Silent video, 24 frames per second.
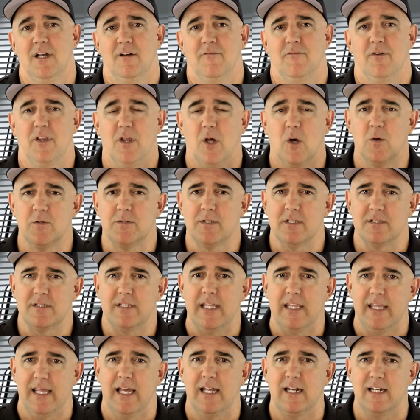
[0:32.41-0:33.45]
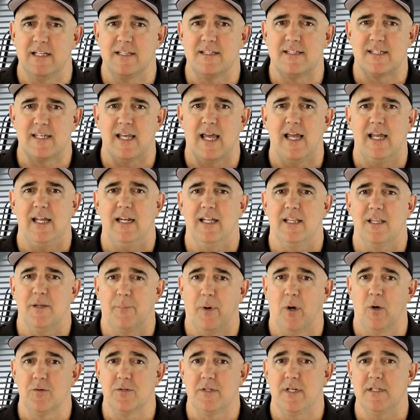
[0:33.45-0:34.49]
For those that see the end in sight in the
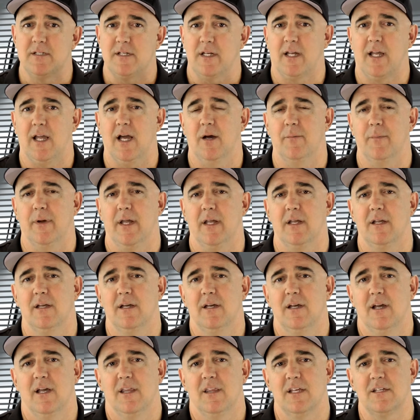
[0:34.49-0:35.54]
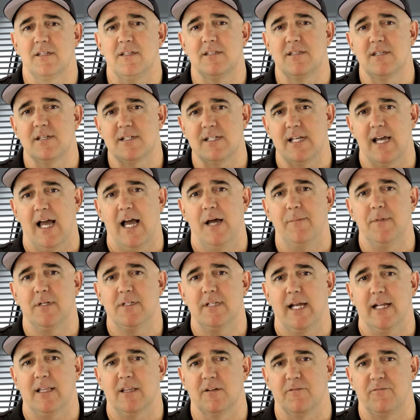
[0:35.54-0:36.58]
postseason coming, this is the time to
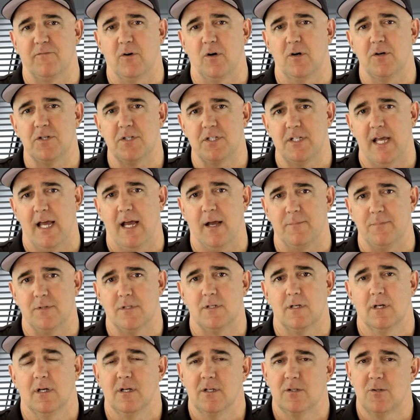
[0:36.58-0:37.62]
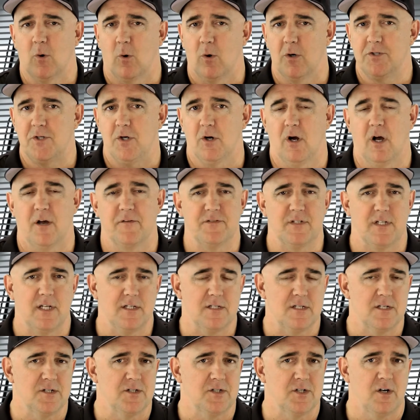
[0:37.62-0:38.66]
take the first steps towards your
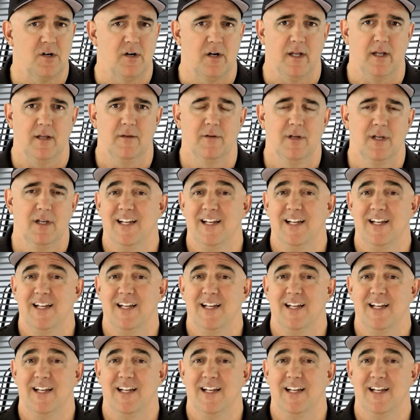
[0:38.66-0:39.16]
offseason journey.